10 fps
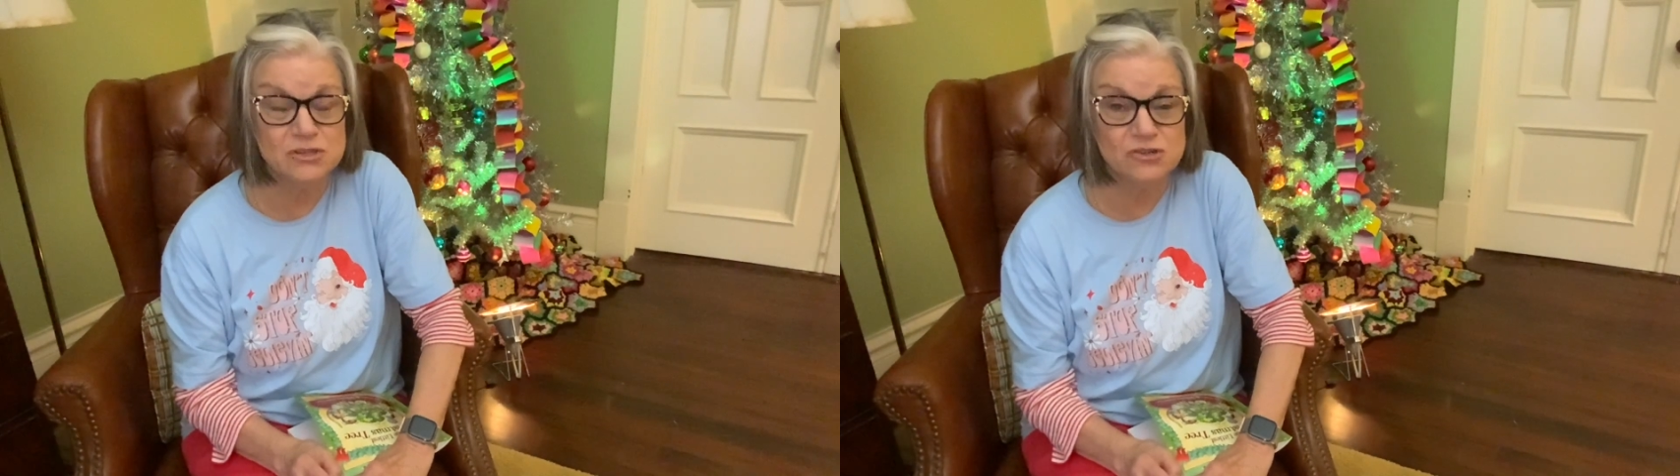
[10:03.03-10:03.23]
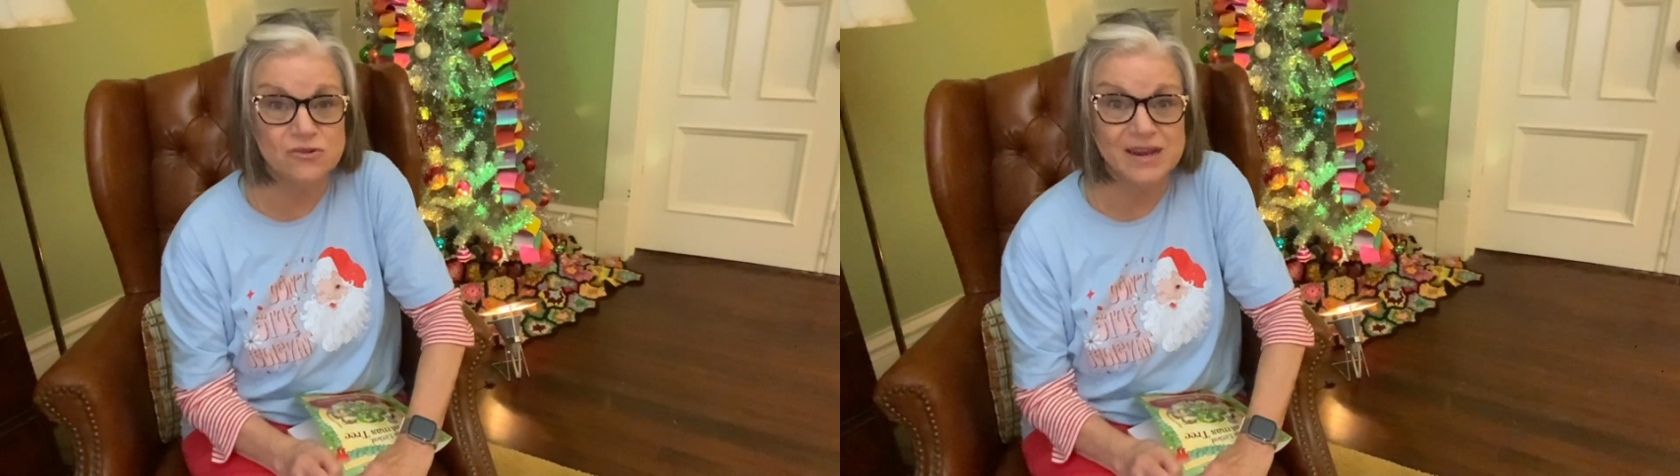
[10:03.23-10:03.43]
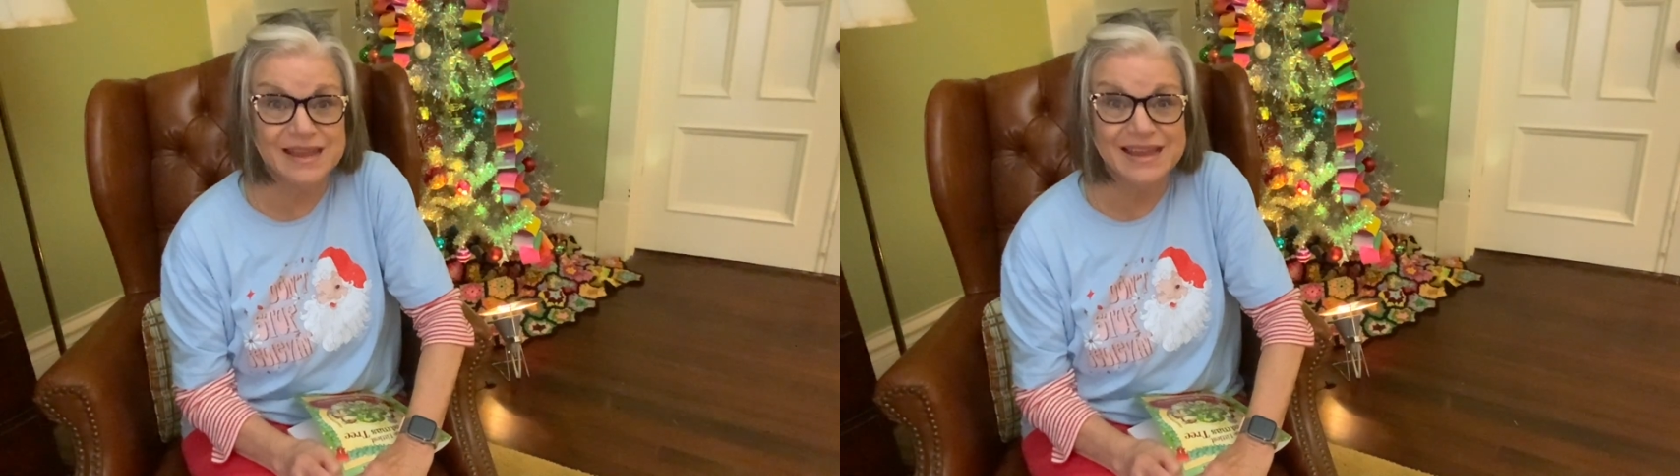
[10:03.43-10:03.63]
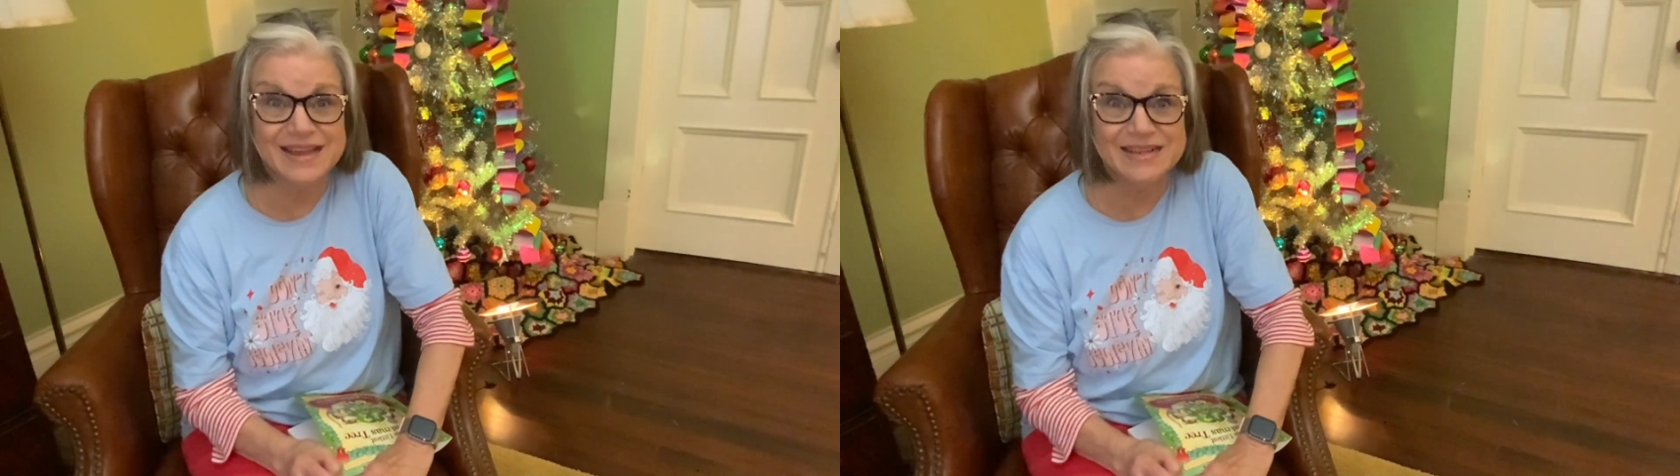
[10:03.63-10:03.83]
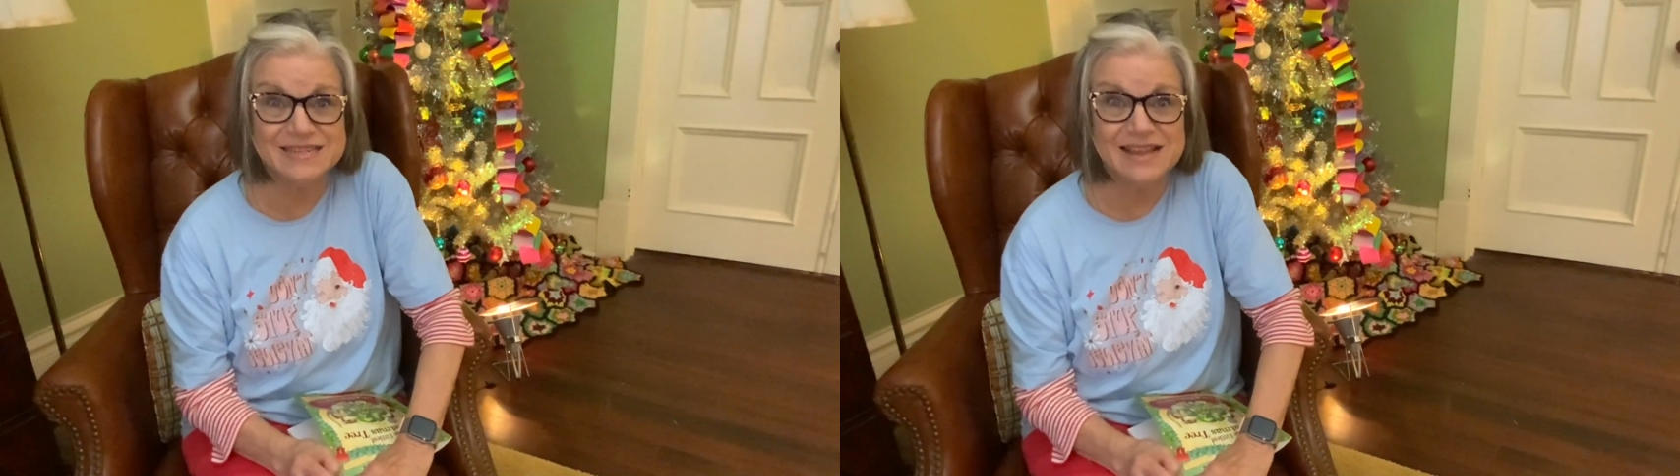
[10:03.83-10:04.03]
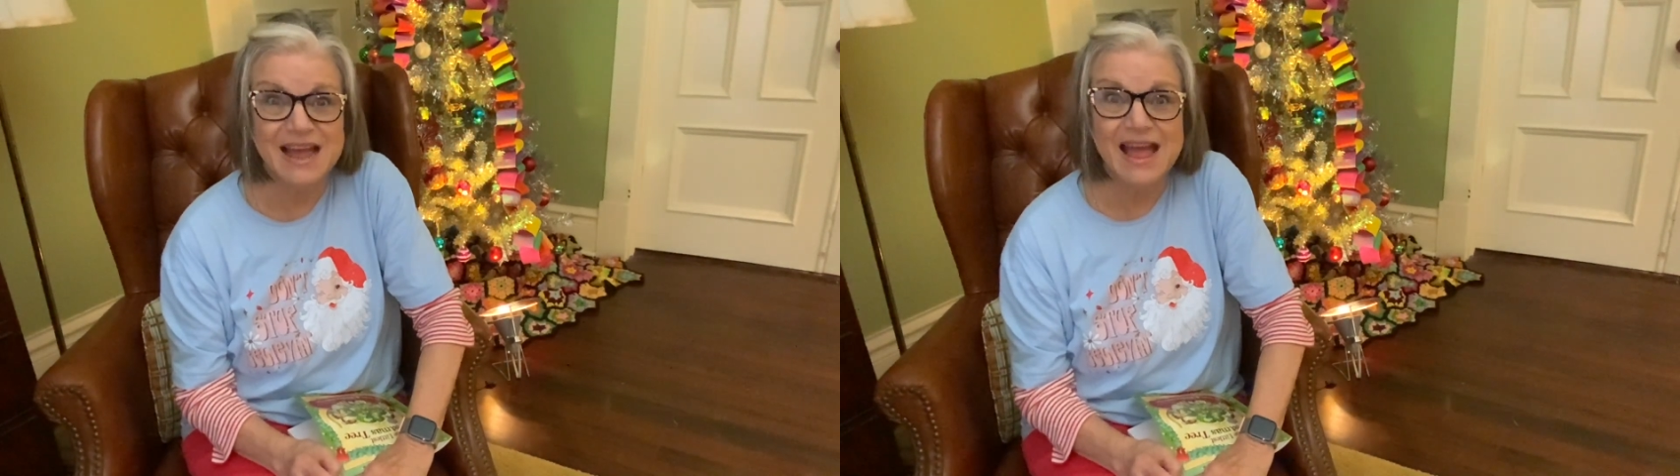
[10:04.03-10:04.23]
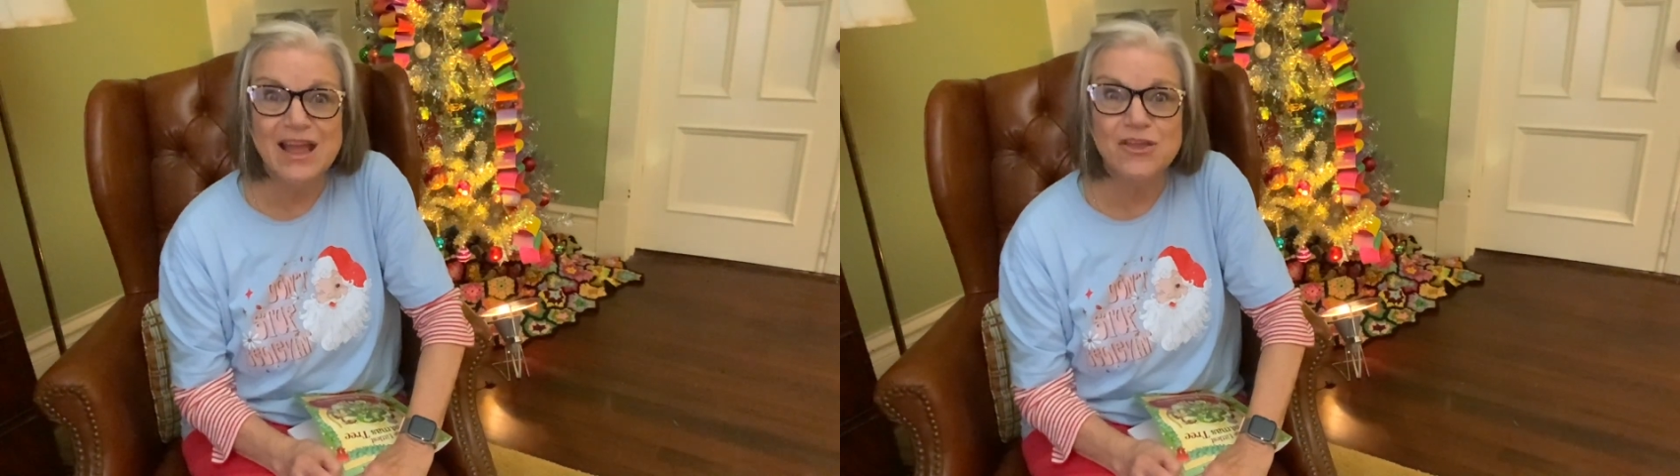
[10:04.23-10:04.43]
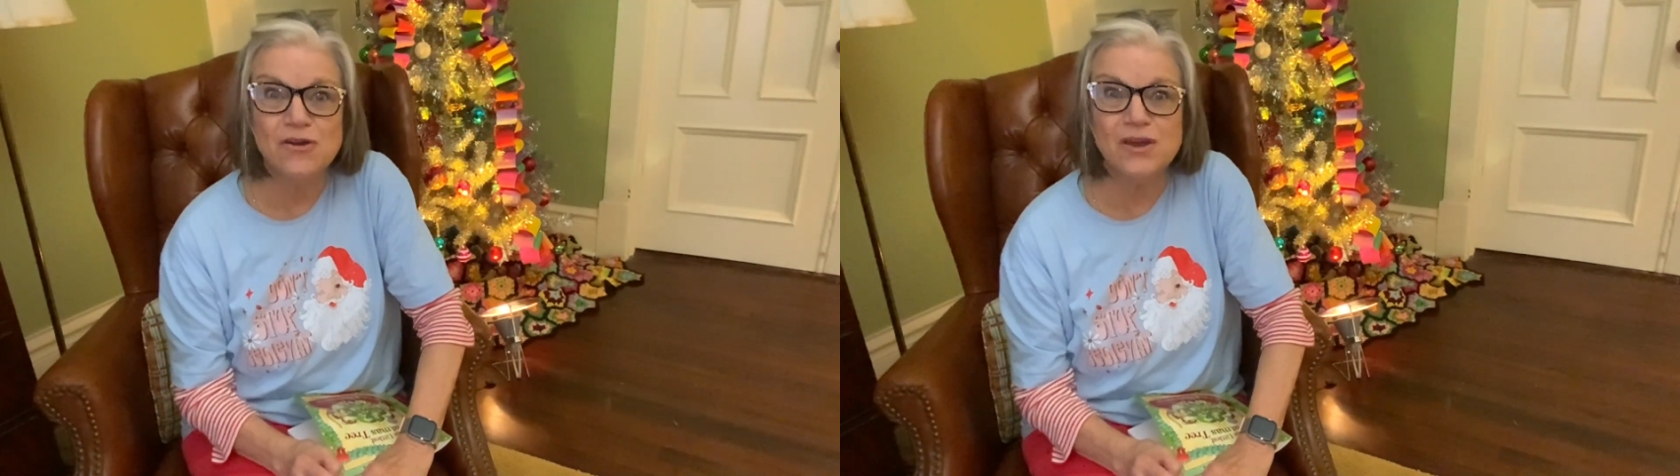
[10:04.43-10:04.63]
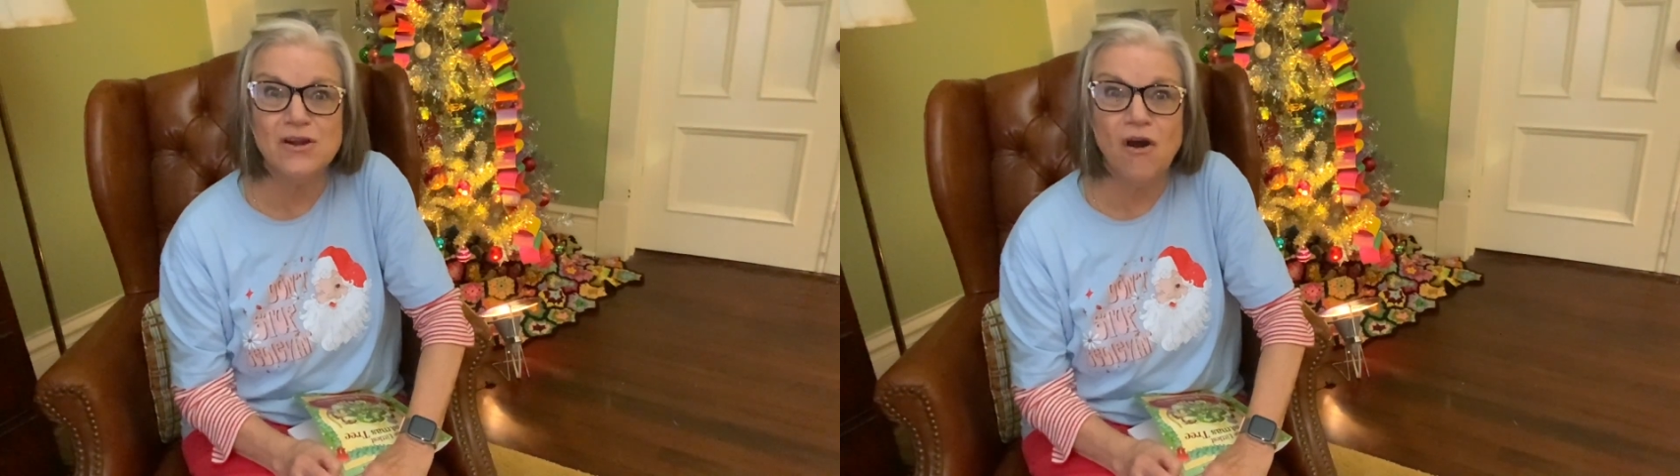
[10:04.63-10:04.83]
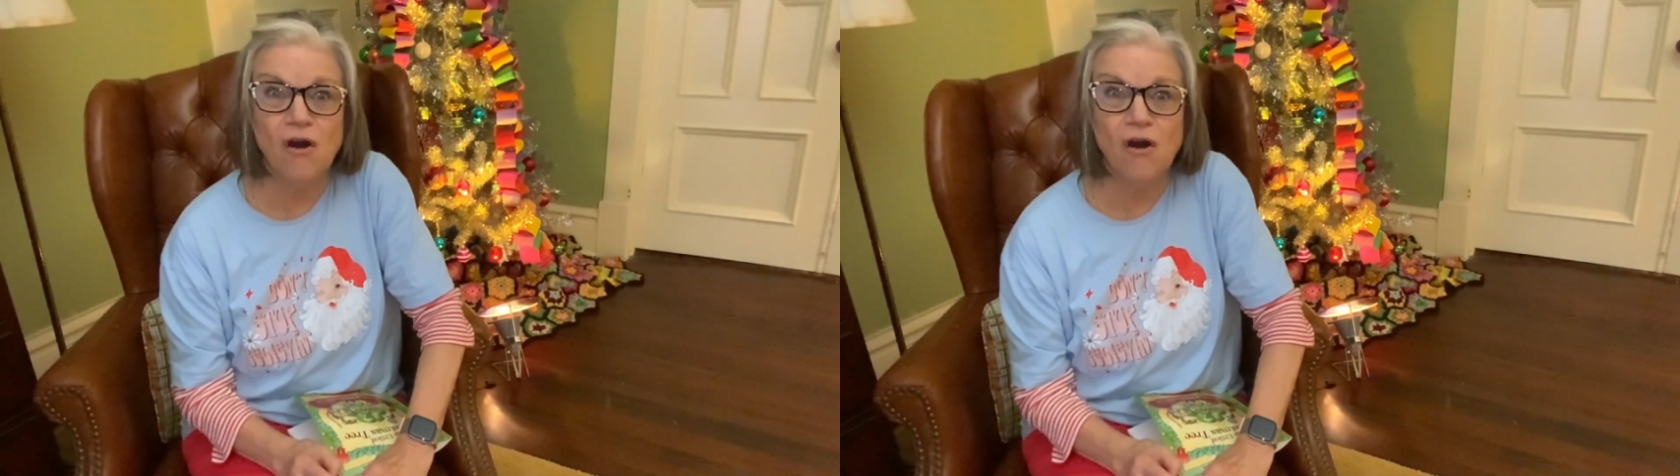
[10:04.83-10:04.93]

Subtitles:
tree is, you can